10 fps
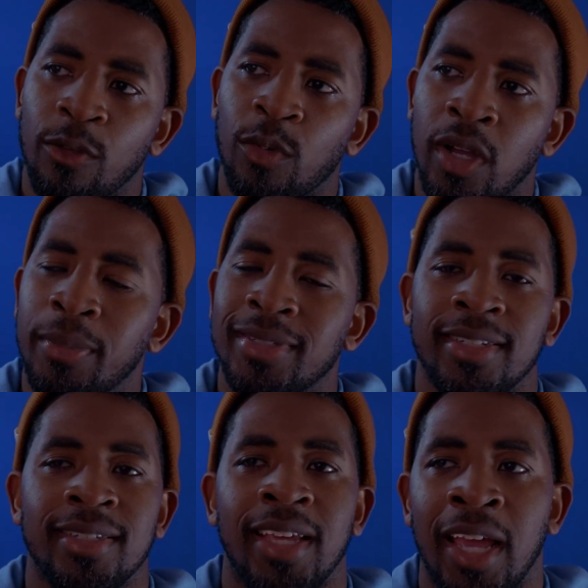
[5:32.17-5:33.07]
Coming to
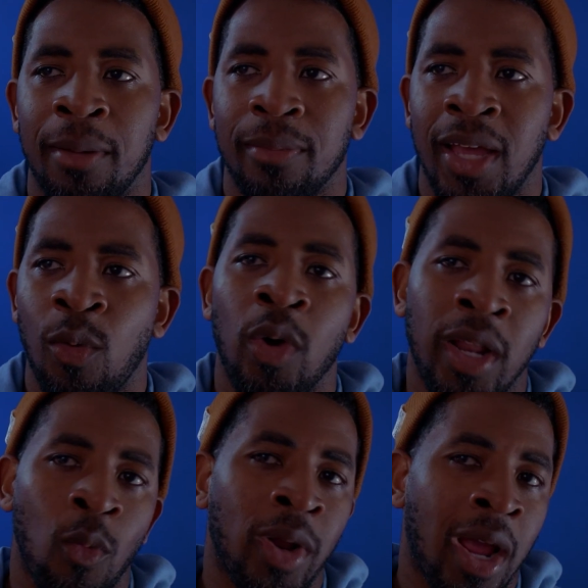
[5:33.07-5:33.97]
this game, and
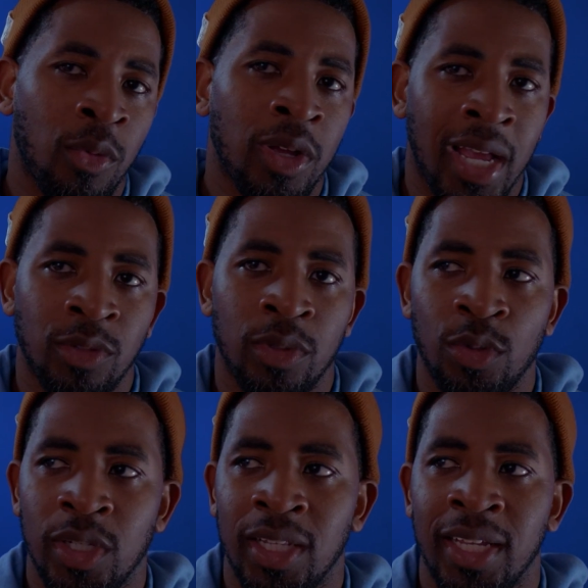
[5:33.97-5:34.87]
what I realized with
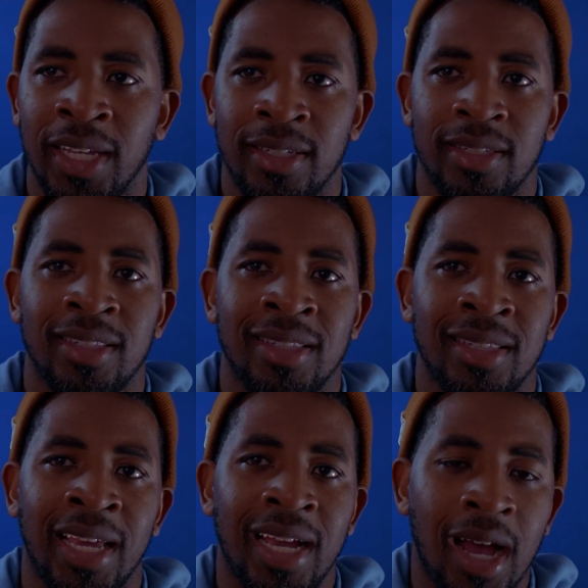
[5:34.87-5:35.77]
UCLA is
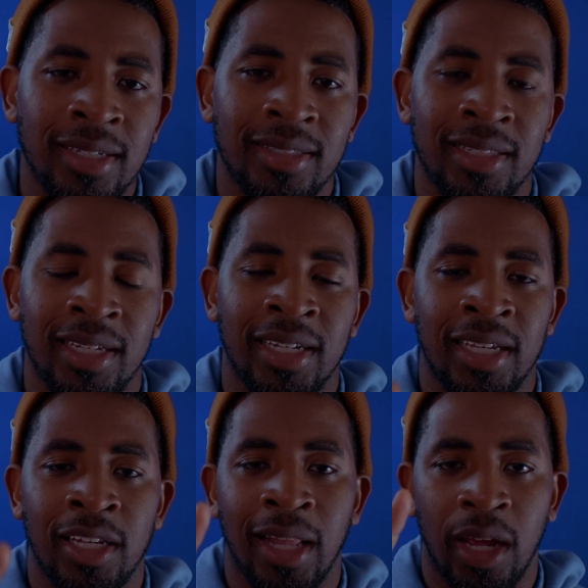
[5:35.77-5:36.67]
they constantly
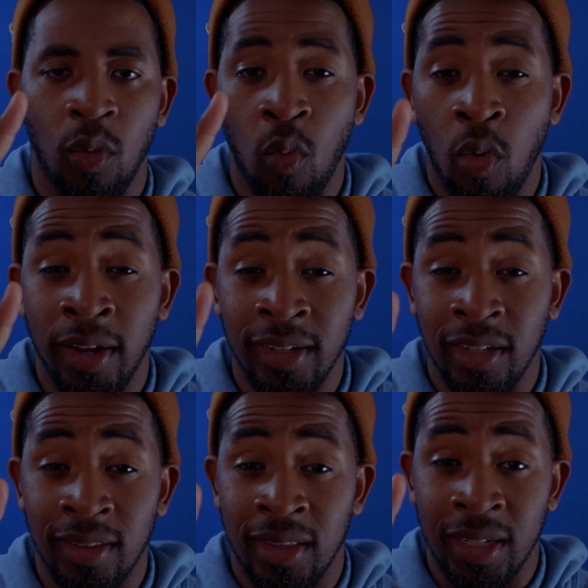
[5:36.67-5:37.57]
need like one
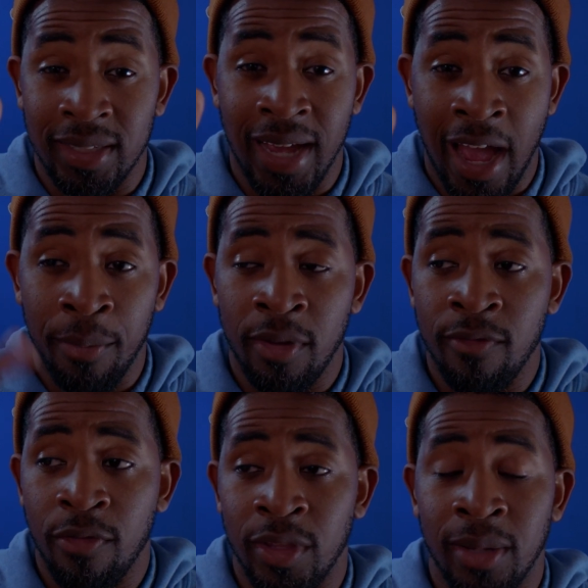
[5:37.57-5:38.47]
good thing to happen
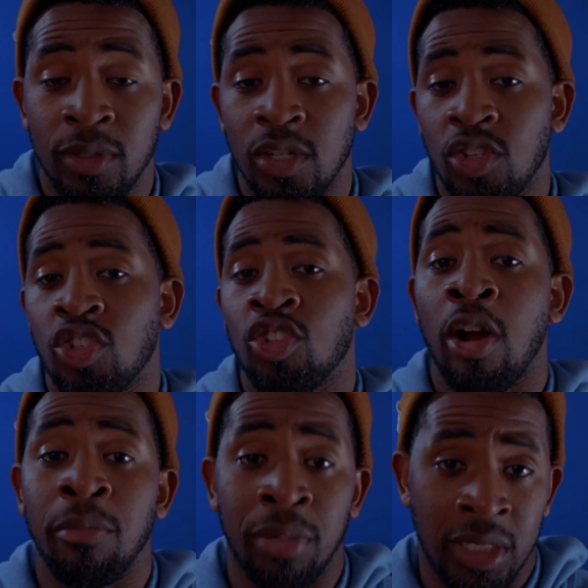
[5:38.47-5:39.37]
for them to
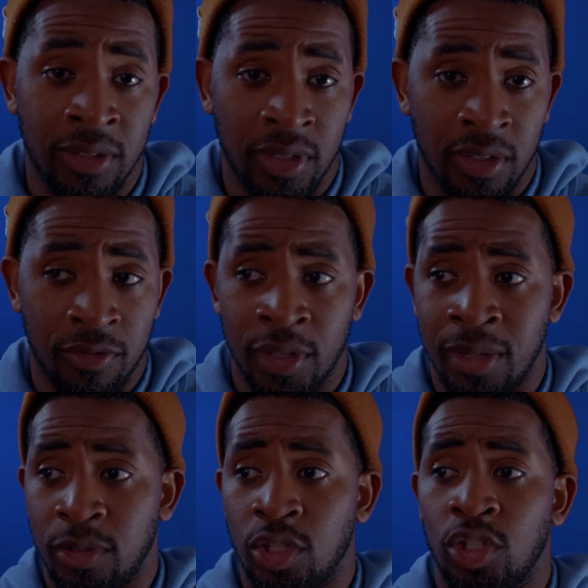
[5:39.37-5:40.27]
start believing, for
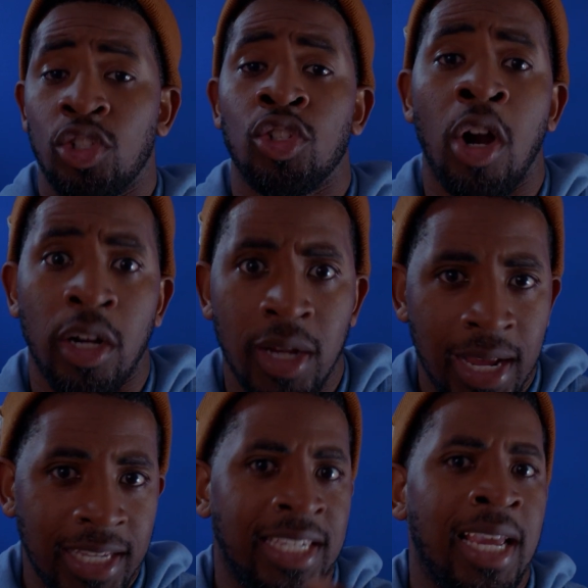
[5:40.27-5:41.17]
them to start
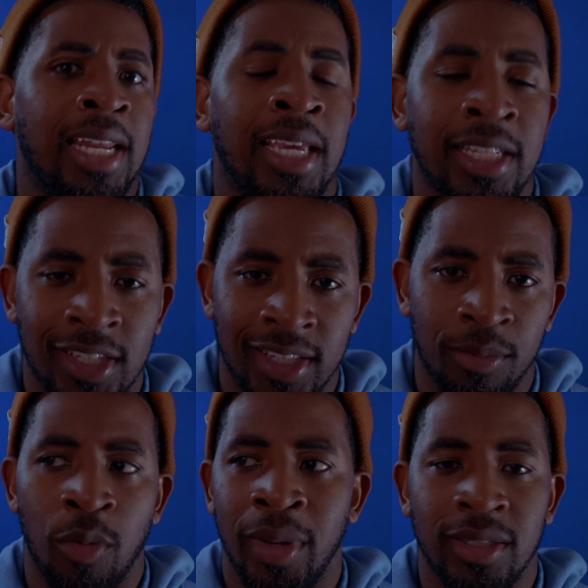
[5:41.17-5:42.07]
getting into the
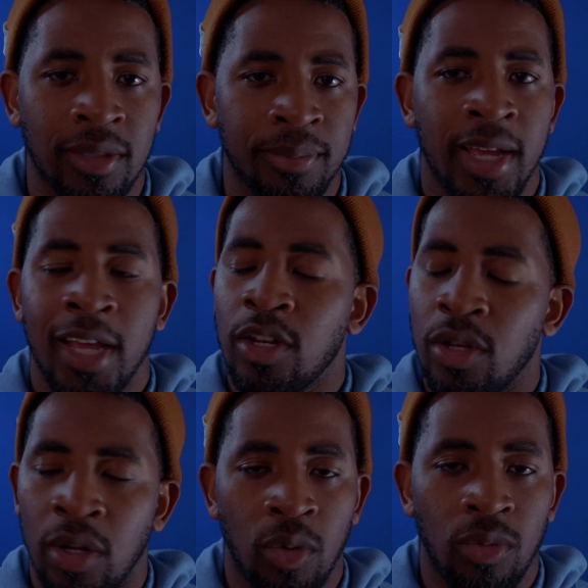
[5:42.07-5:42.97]
momentum.
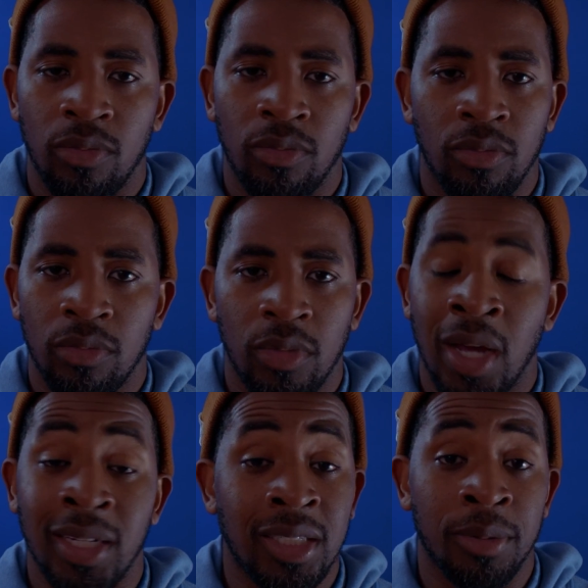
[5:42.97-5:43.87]
No.
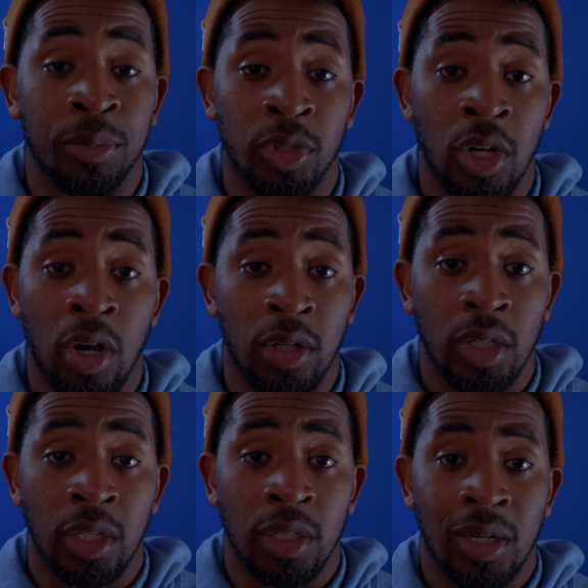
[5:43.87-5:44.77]
Unacceptable, dog.
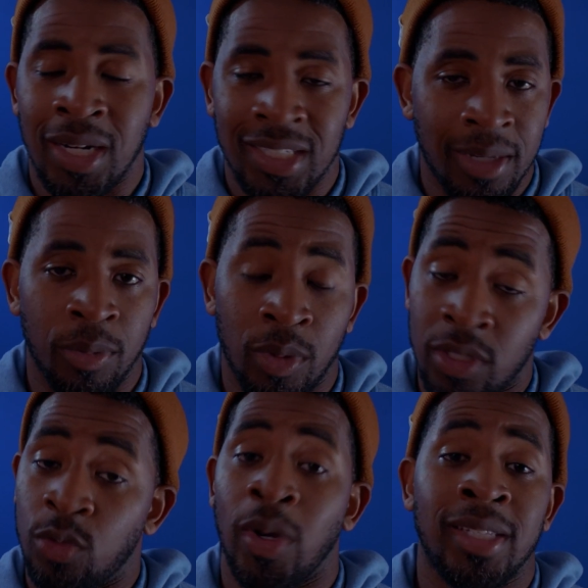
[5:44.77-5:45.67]
Unacceptable.
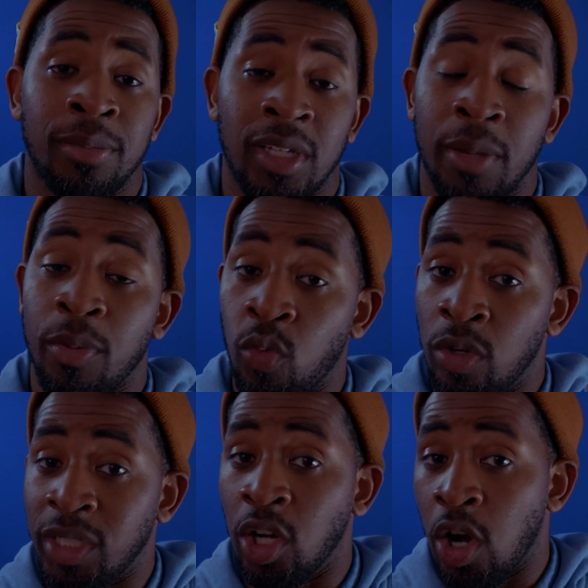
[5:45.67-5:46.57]
This is why Tim Skipper will
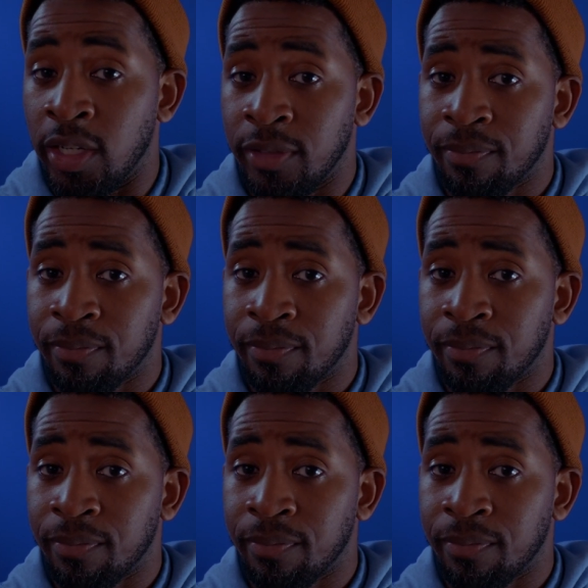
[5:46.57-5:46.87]
be gone.